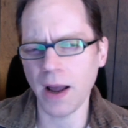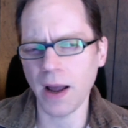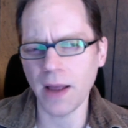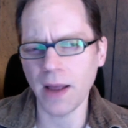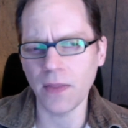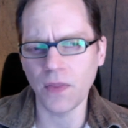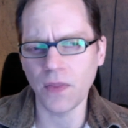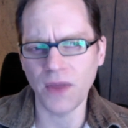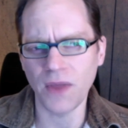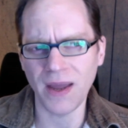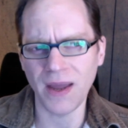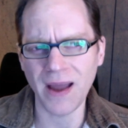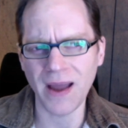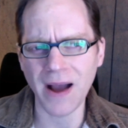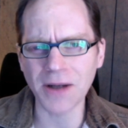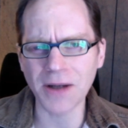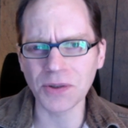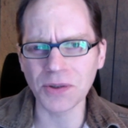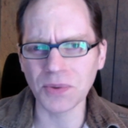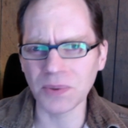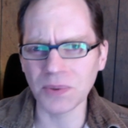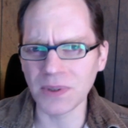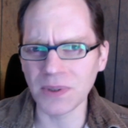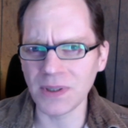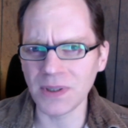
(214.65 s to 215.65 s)
they
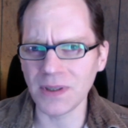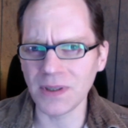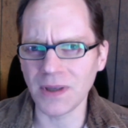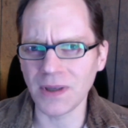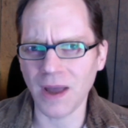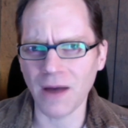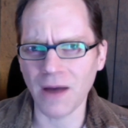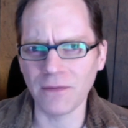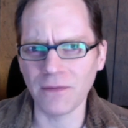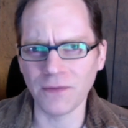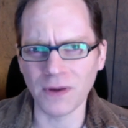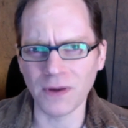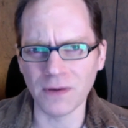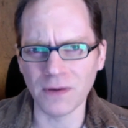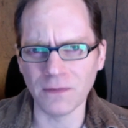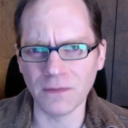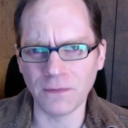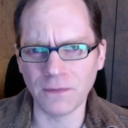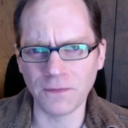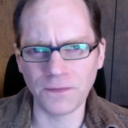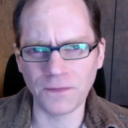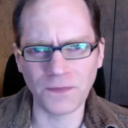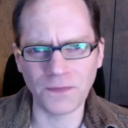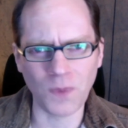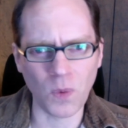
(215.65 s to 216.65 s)
actually have
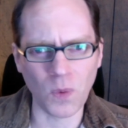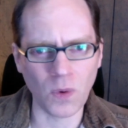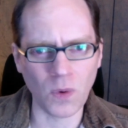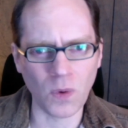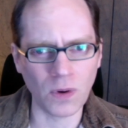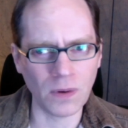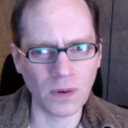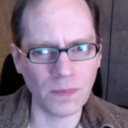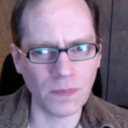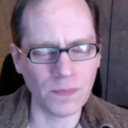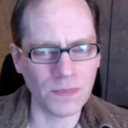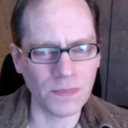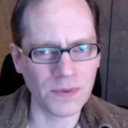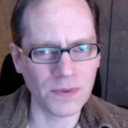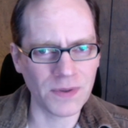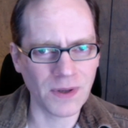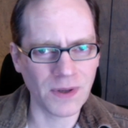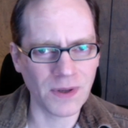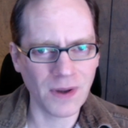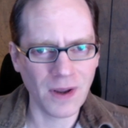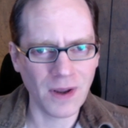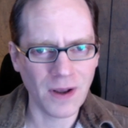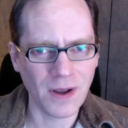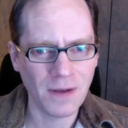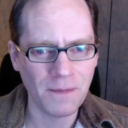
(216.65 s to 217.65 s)
informed
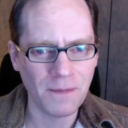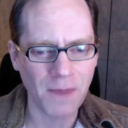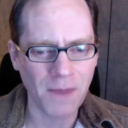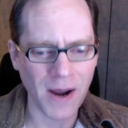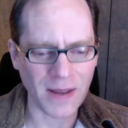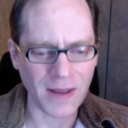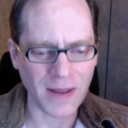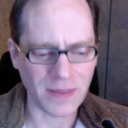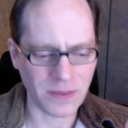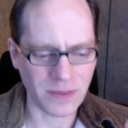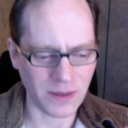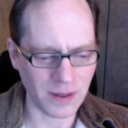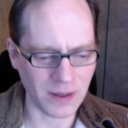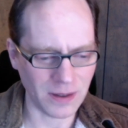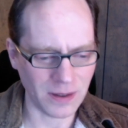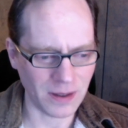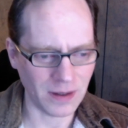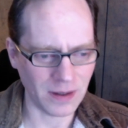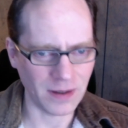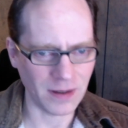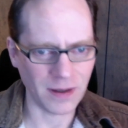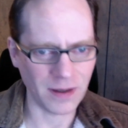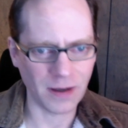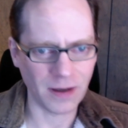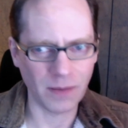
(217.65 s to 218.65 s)
my
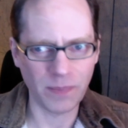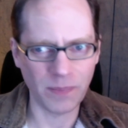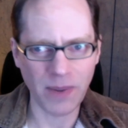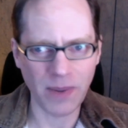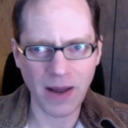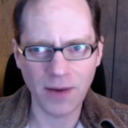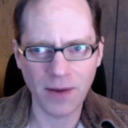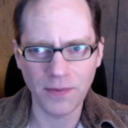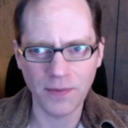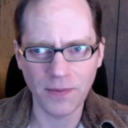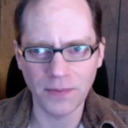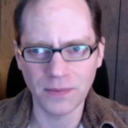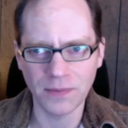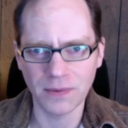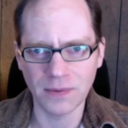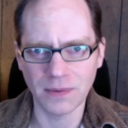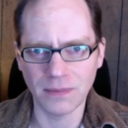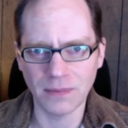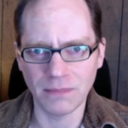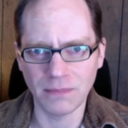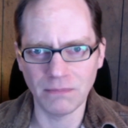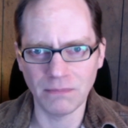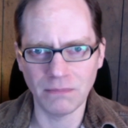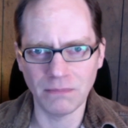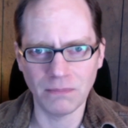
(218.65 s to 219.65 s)
thinking about
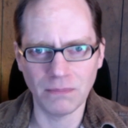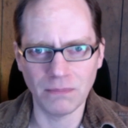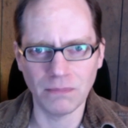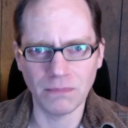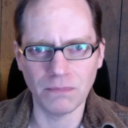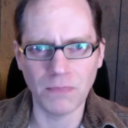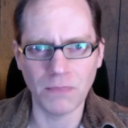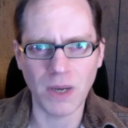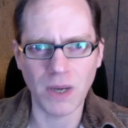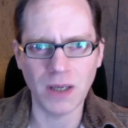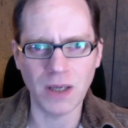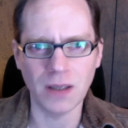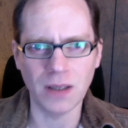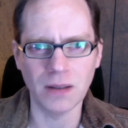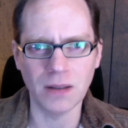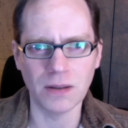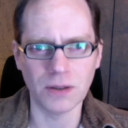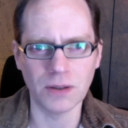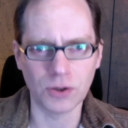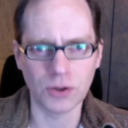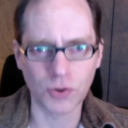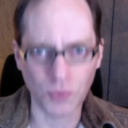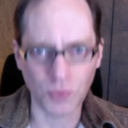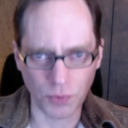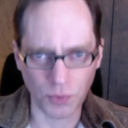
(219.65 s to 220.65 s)
the
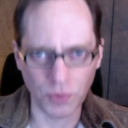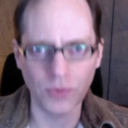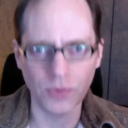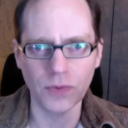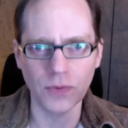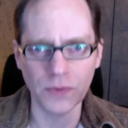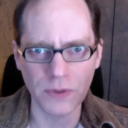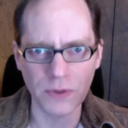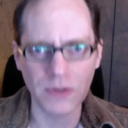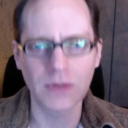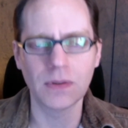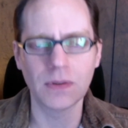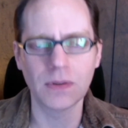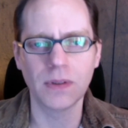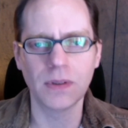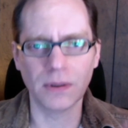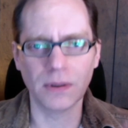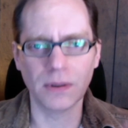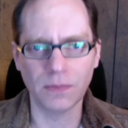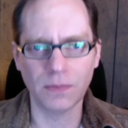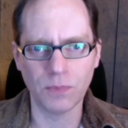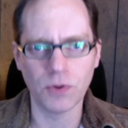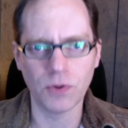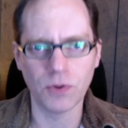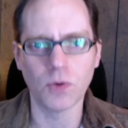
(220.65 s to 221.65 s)
truths,
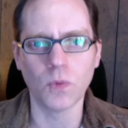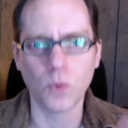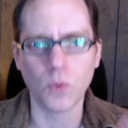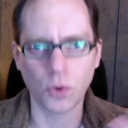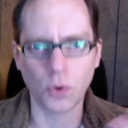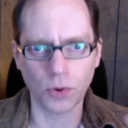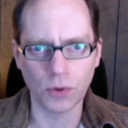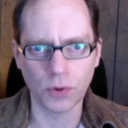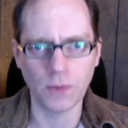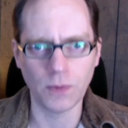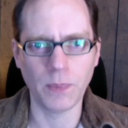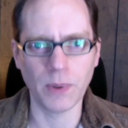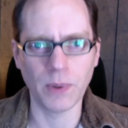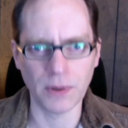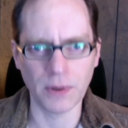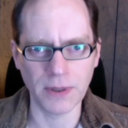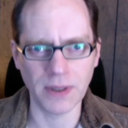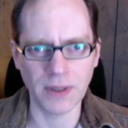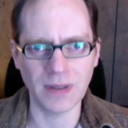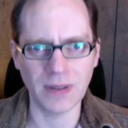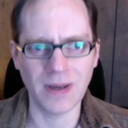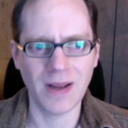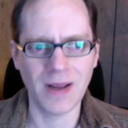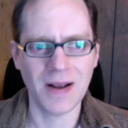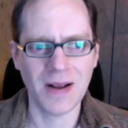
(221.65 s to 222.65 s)
the world
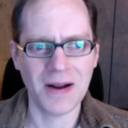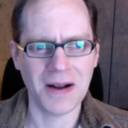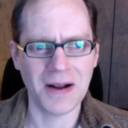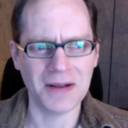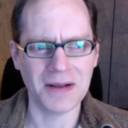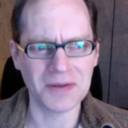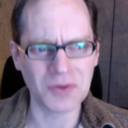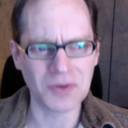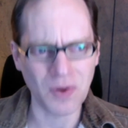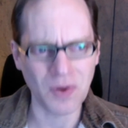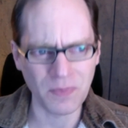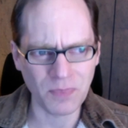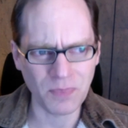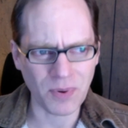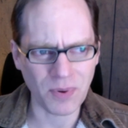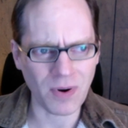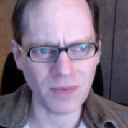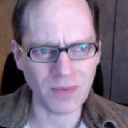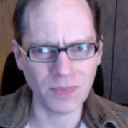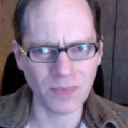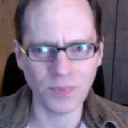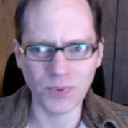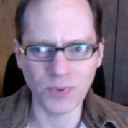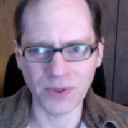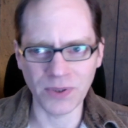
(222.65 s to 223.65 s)
building, and so I'm
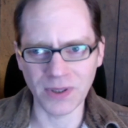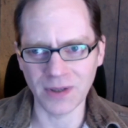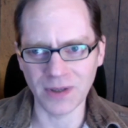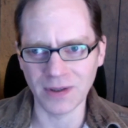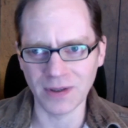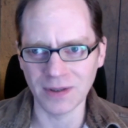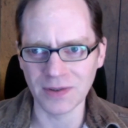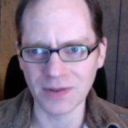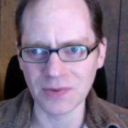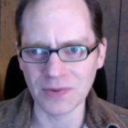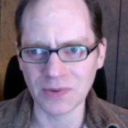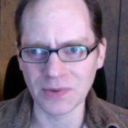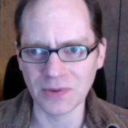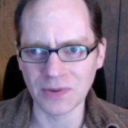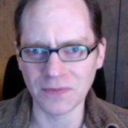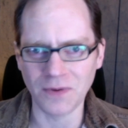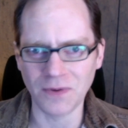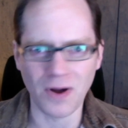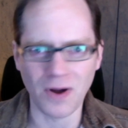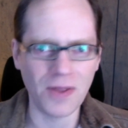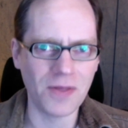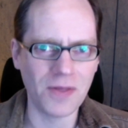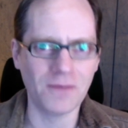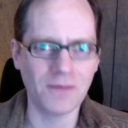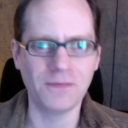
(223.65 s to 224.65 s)
probably gonna sort of
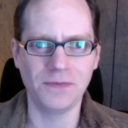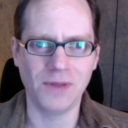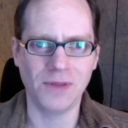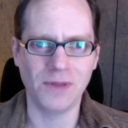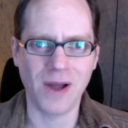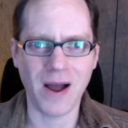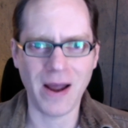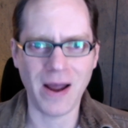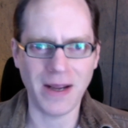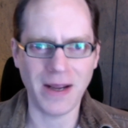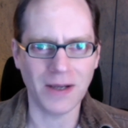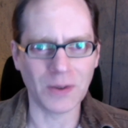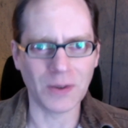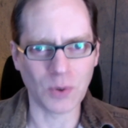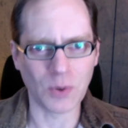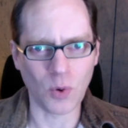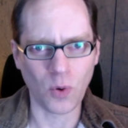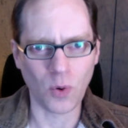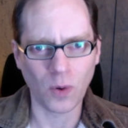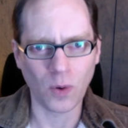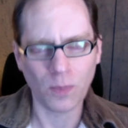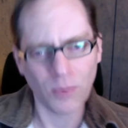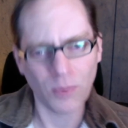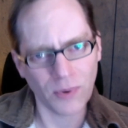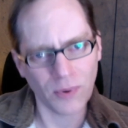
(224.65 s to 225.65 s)
on the fly
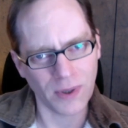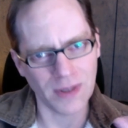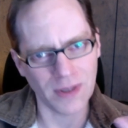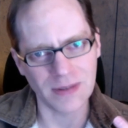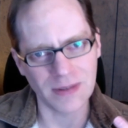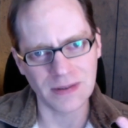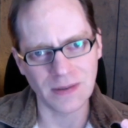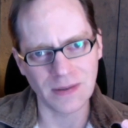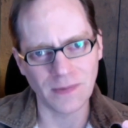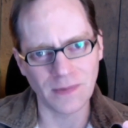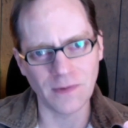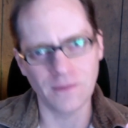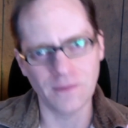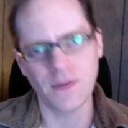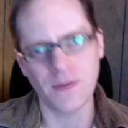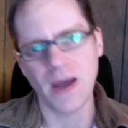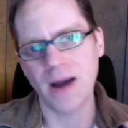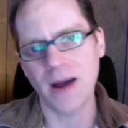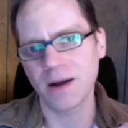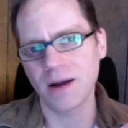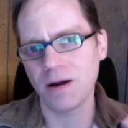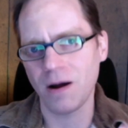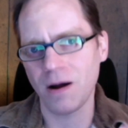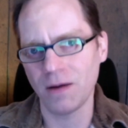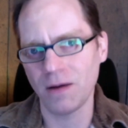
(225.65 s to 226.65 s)
incorporate some of
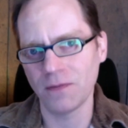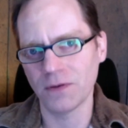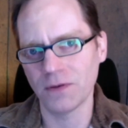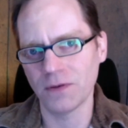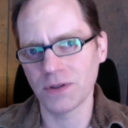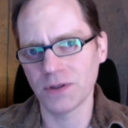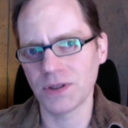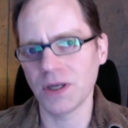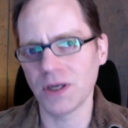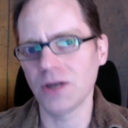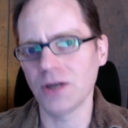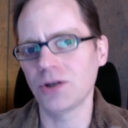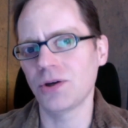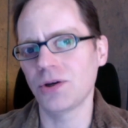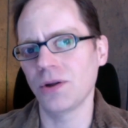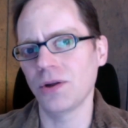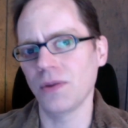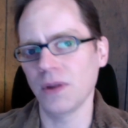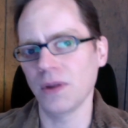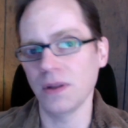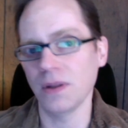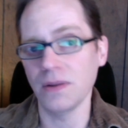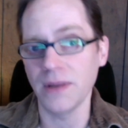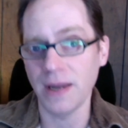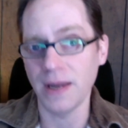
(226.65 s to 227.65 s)
that conversation
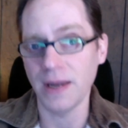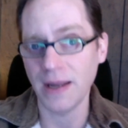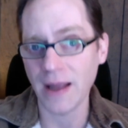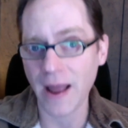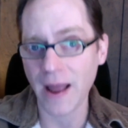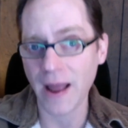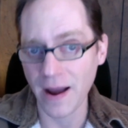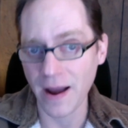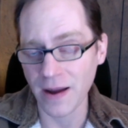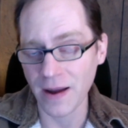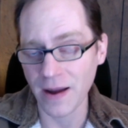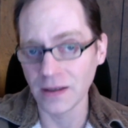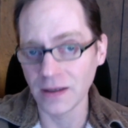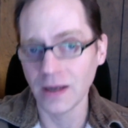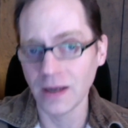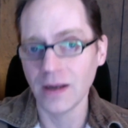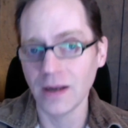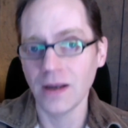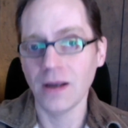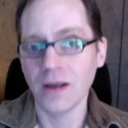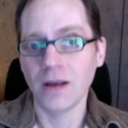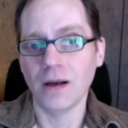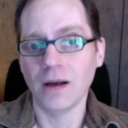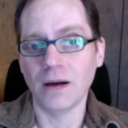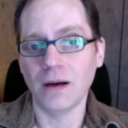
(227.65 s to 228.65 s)
that they had,
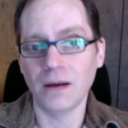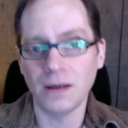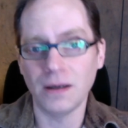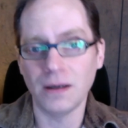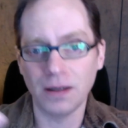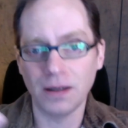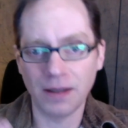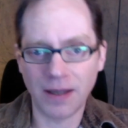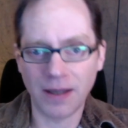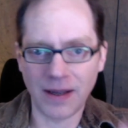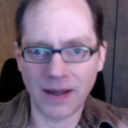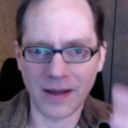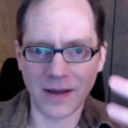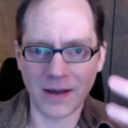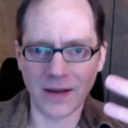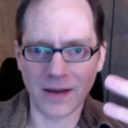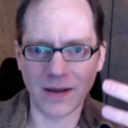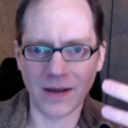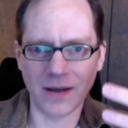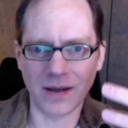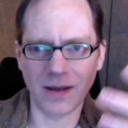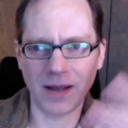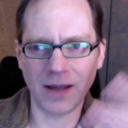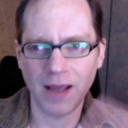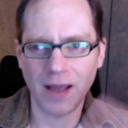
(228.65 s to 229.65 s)
and
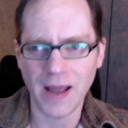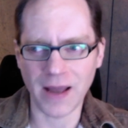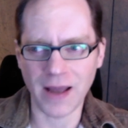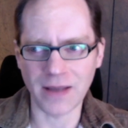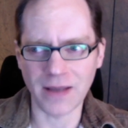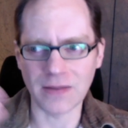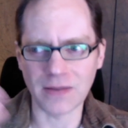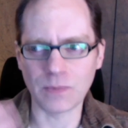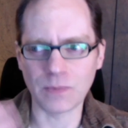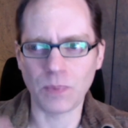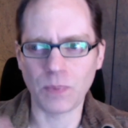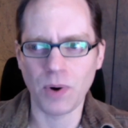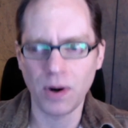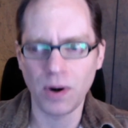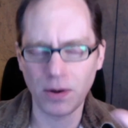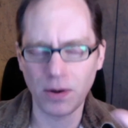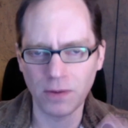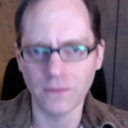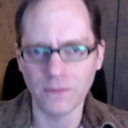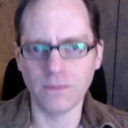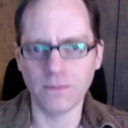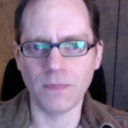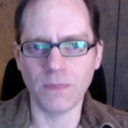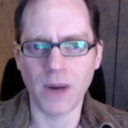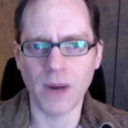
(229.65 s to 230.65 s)
as part
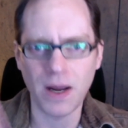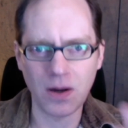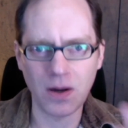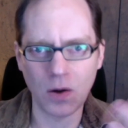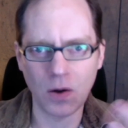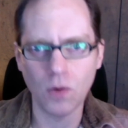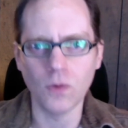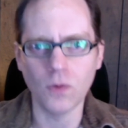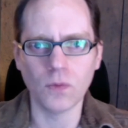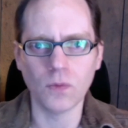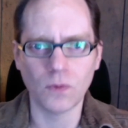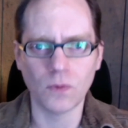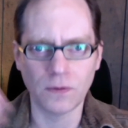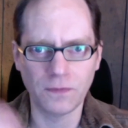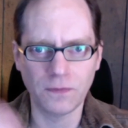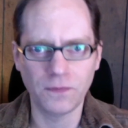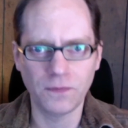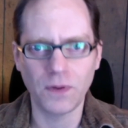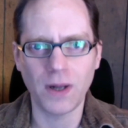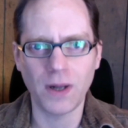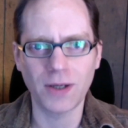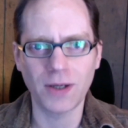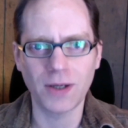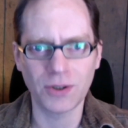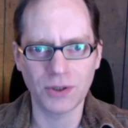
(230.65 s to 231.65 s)
of my own
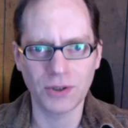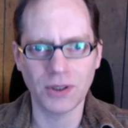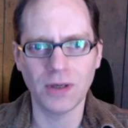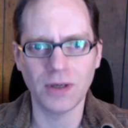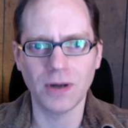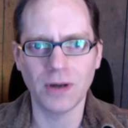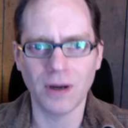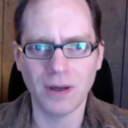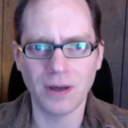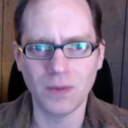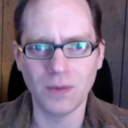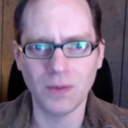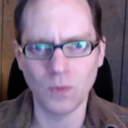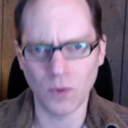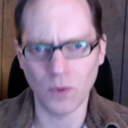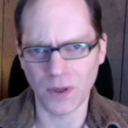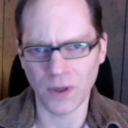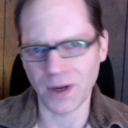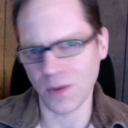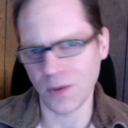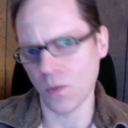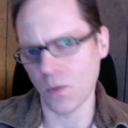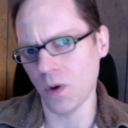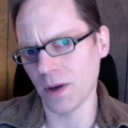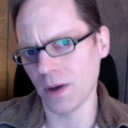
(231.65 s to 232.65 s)
reflection on what
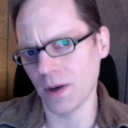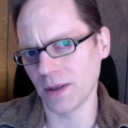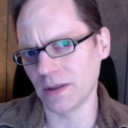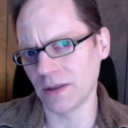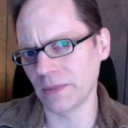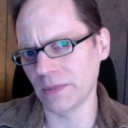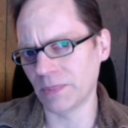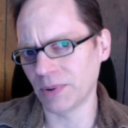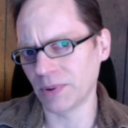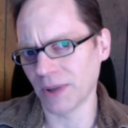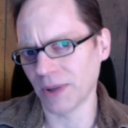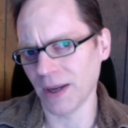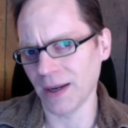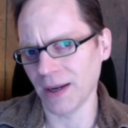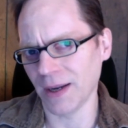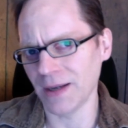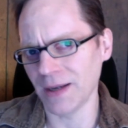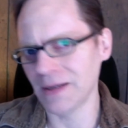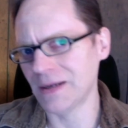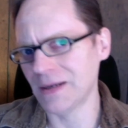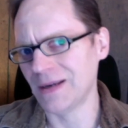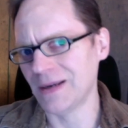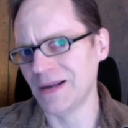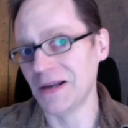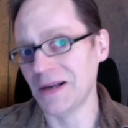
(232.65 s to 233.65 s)
I wanted to play.
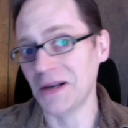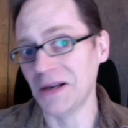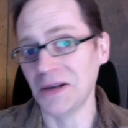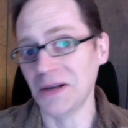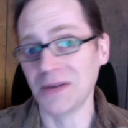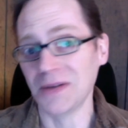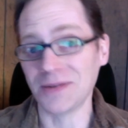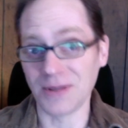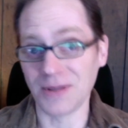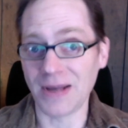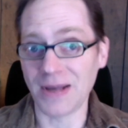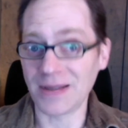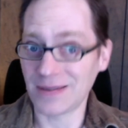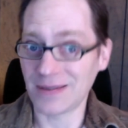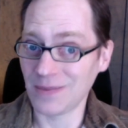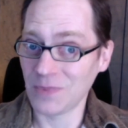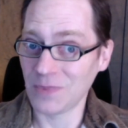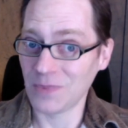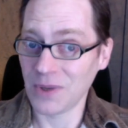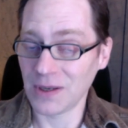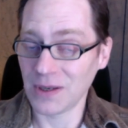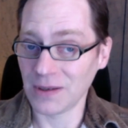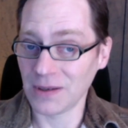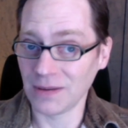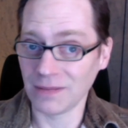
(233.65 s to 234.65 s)
So that's
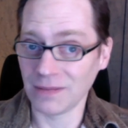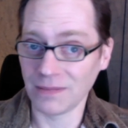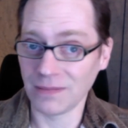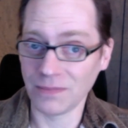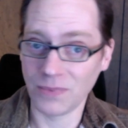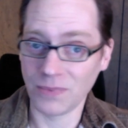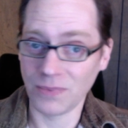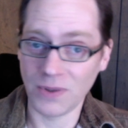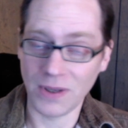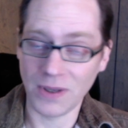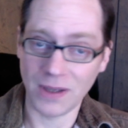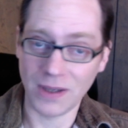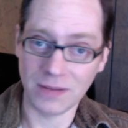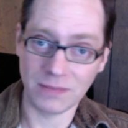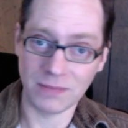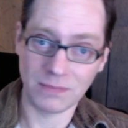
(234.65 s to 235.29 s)
something that